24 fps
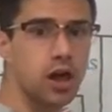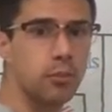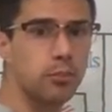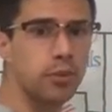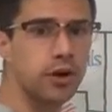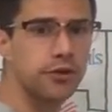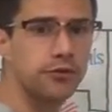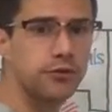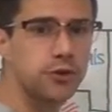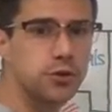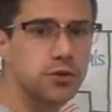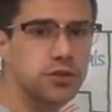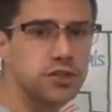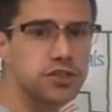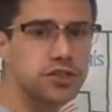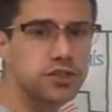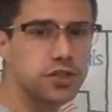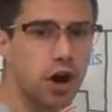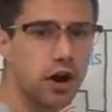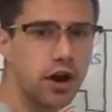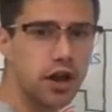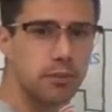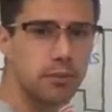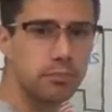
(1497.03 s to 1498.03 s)
But if you
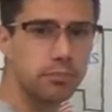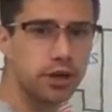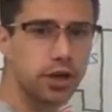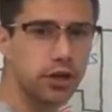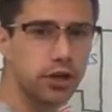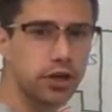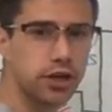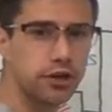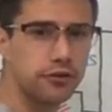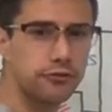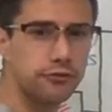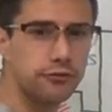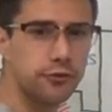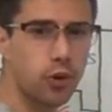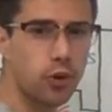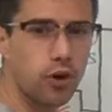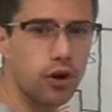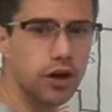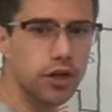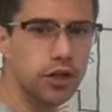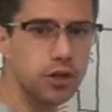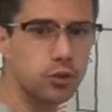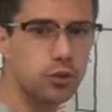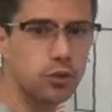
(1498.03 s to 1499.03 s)
start at period
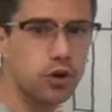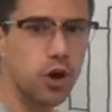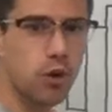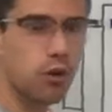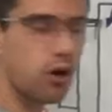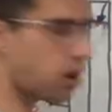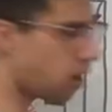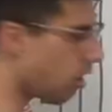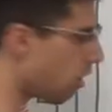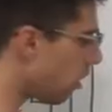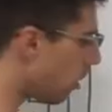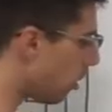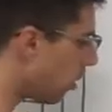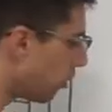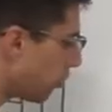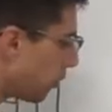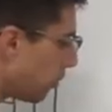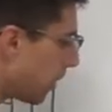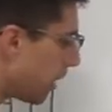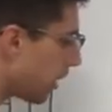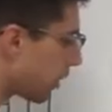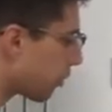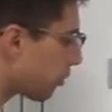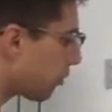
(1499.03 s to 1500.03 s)
4 and you go all
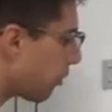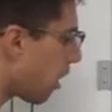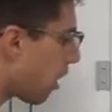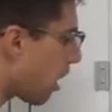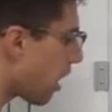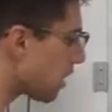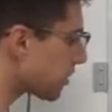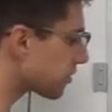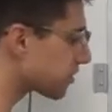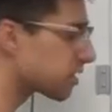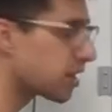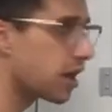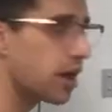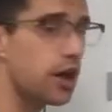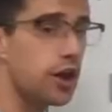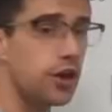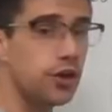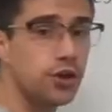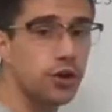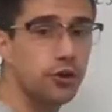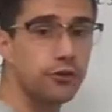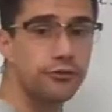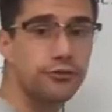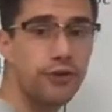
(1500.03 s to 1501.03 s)
the way across,
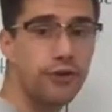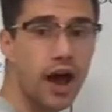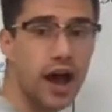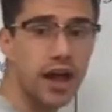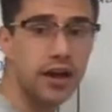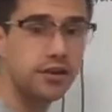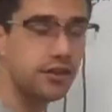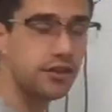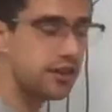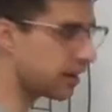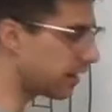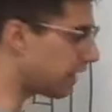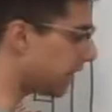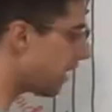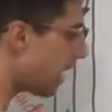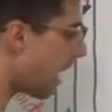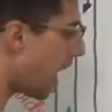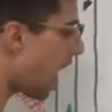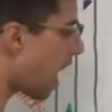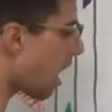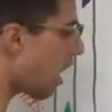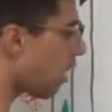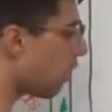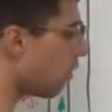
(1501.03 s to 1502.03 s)
you'll find that
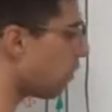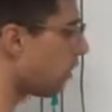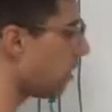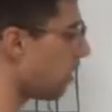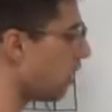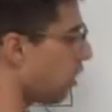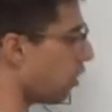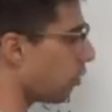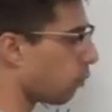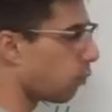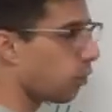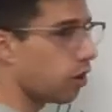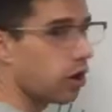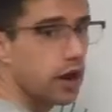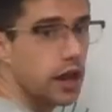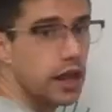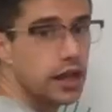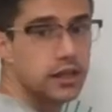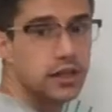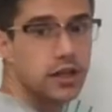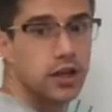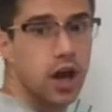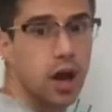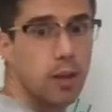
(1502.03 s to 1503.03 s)
now we're
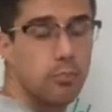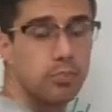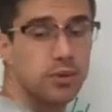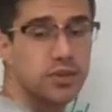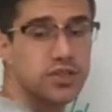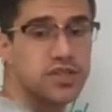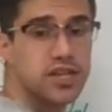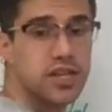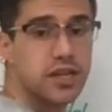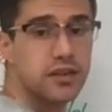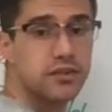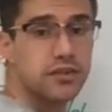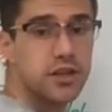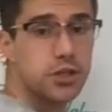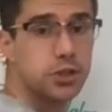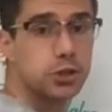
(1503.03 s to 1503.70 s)
encompassing the